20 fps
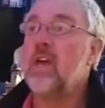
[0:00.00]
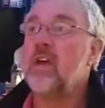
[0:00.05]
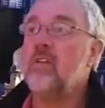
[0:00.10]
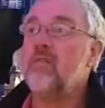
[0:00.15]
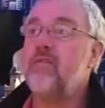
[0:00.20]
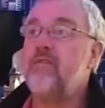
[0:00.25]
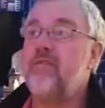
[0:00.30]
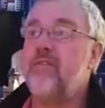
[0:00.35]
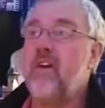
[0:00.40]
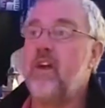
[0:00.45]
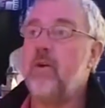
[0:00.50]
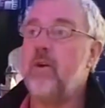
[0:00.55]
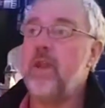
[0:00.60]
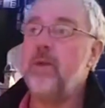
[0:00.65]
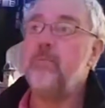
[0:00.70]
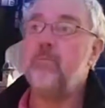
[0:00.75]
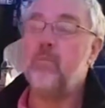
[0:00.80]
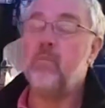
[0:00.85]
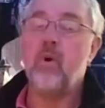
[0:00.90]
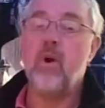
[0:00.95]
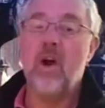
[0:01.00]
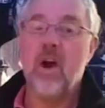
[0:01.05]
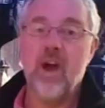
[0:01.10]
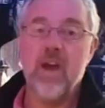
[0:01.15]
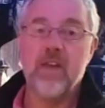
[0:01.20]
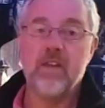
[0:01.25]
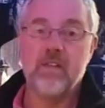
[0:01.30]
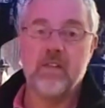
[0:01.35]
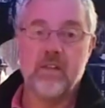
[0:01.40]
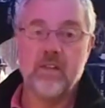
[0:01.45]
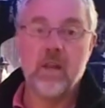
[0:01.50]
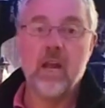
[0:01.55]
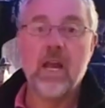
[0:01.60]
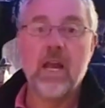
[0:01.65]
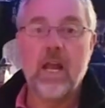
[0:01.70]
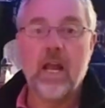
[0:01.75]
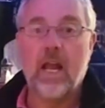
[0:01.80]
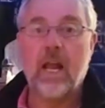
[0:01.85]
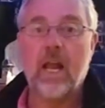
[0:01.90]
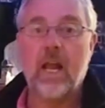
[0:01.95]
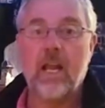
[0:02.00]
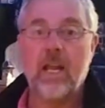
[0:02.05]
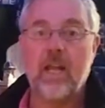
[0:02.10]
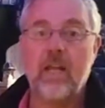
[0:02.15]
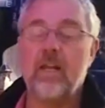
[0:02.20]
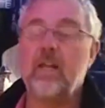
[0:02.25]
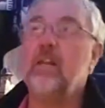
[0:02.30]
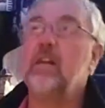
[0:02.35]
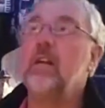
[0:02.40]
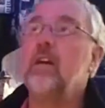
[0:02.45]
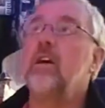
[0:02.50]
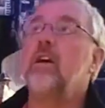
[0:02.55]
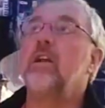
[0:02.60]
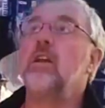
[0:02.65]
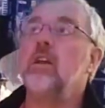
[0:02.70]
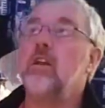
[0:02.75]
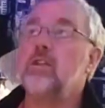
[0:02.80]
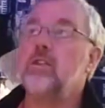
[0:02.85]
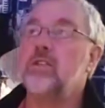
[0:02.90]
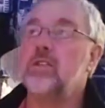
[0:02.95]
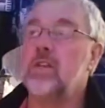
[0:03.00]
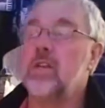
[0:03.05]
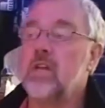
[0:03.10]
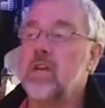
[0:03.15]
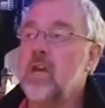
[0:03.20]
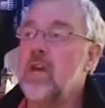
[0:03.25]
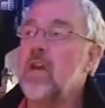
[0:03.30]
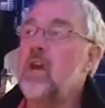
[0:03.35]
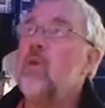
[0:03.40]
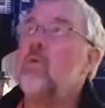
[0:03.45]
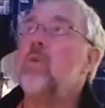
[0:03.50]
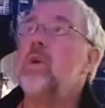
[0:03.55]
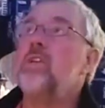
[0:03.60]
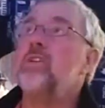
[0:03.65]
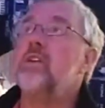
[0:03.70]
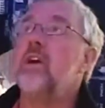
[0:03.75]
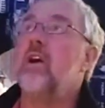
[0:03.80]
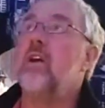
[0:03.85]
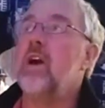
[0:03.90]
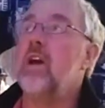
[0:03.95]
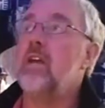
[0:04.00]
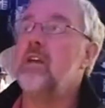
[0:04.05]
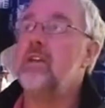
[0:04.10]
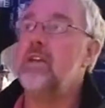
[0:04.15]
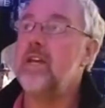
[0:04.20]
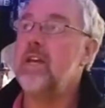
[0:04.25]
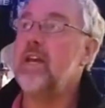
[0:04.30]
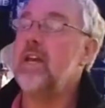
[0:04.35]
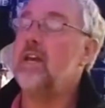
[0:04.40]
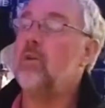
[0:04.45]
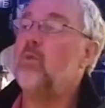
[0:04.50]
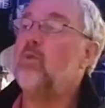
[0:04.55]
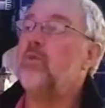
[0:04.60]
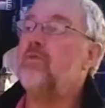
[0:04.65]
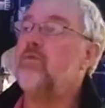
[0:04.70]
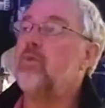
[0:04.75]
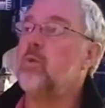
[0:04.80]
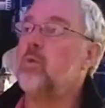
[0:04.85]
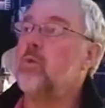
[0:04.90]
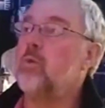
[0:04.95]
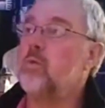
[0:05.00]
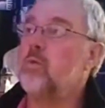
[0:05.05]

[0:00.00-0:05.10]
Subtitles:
very bright clean colours which are ideal for